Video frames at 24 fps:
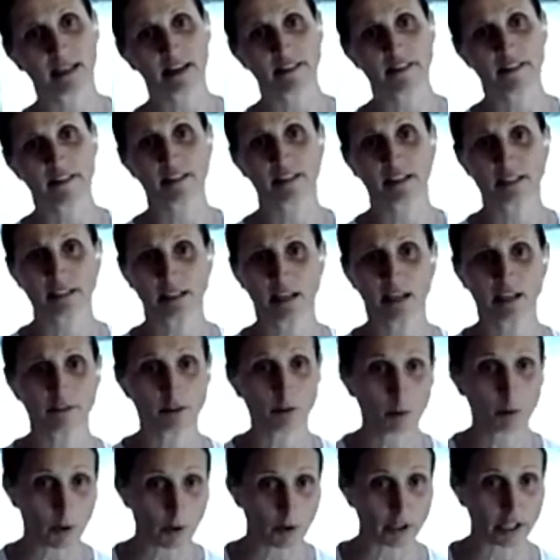and then they die of
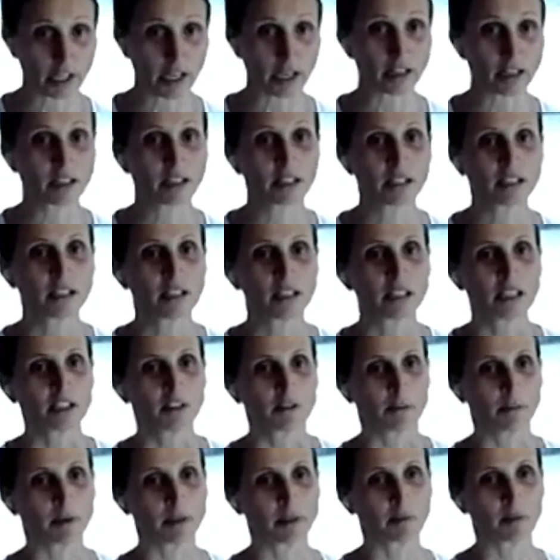pneumonia.
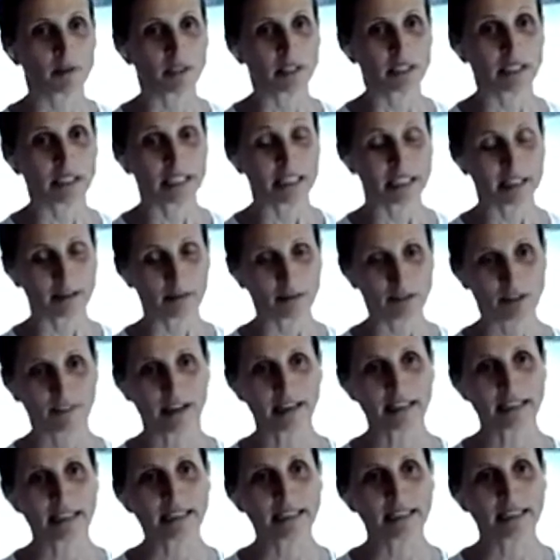But what he was
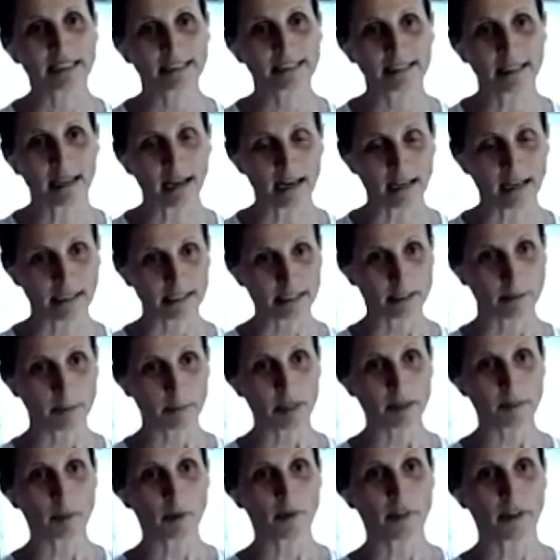finding is that the
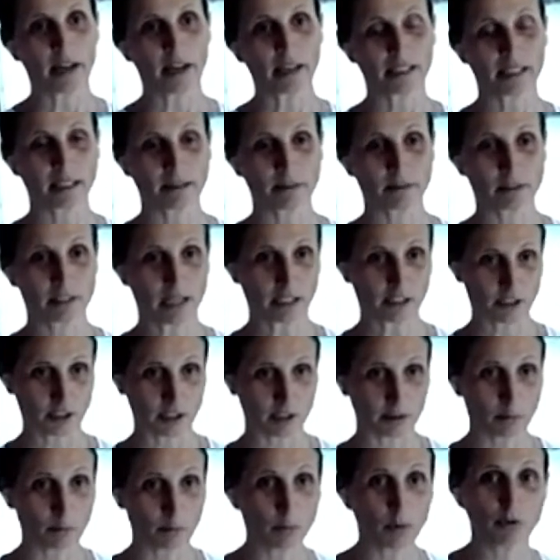people that he was
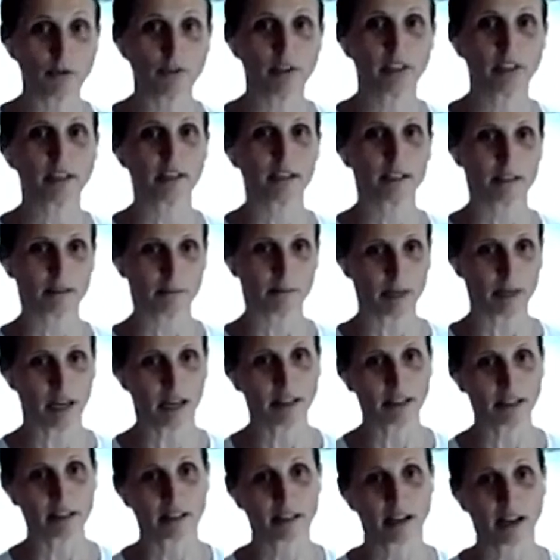actually moving in bed
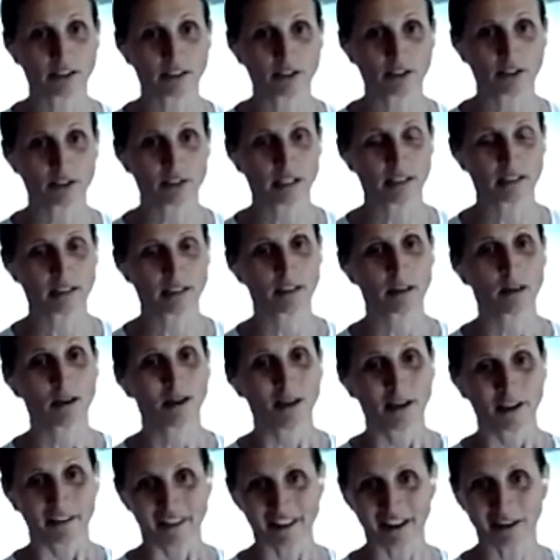and exercising,
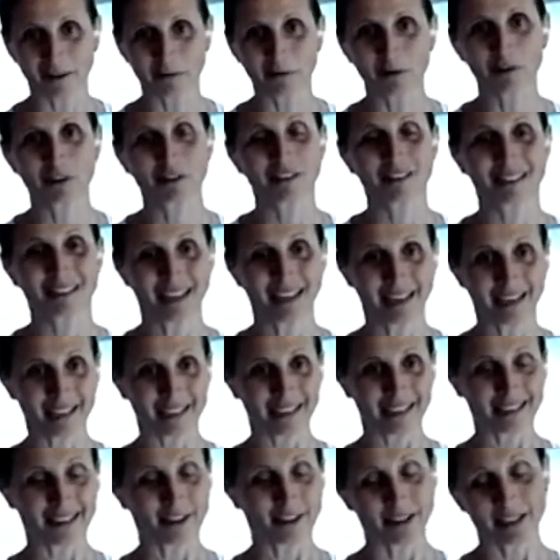they weren't
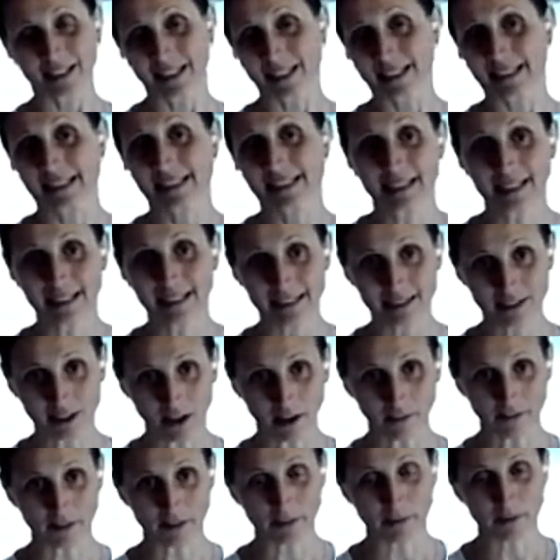dying or getting sick as
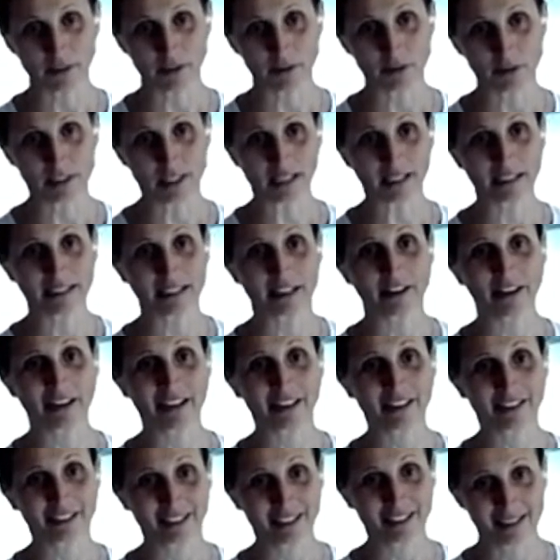often with those secondary
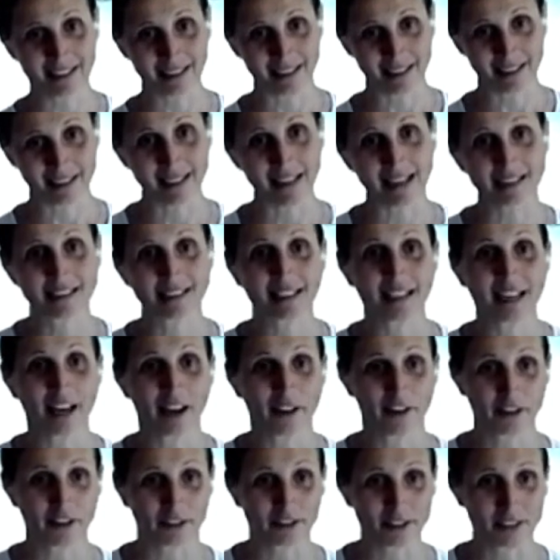illnesses as the
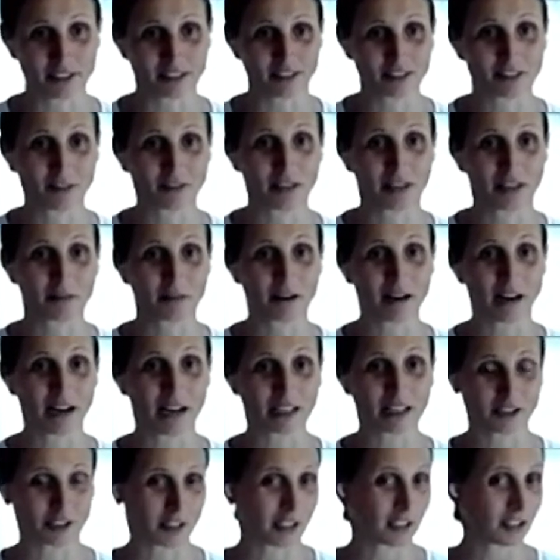others. So they were
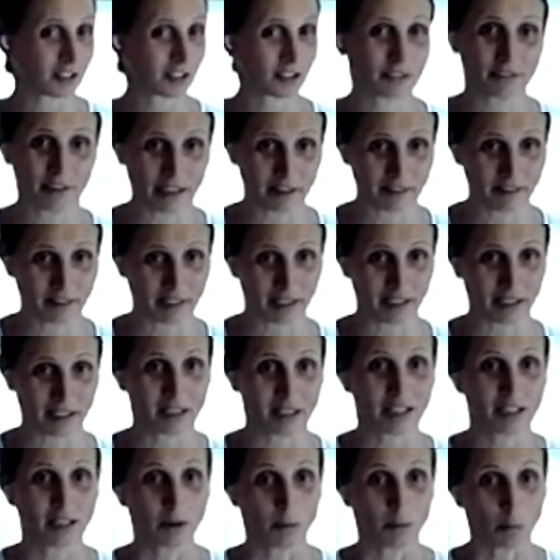actually surviving
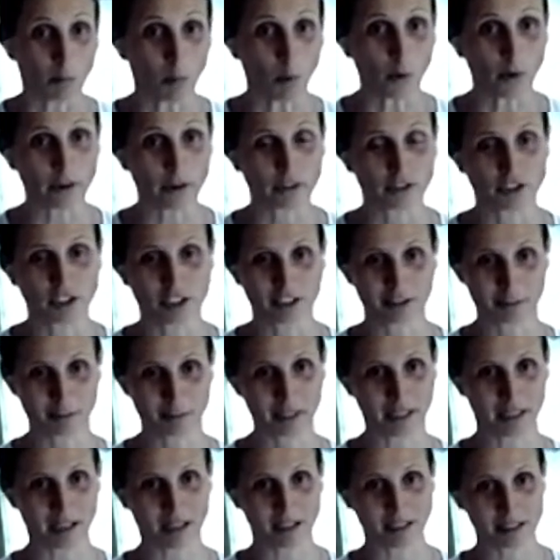more just
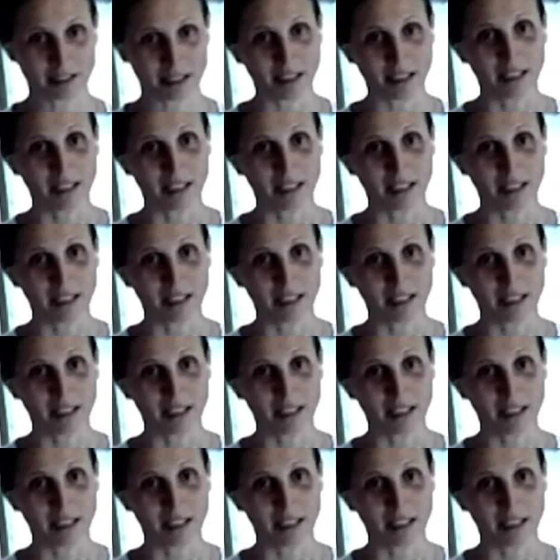because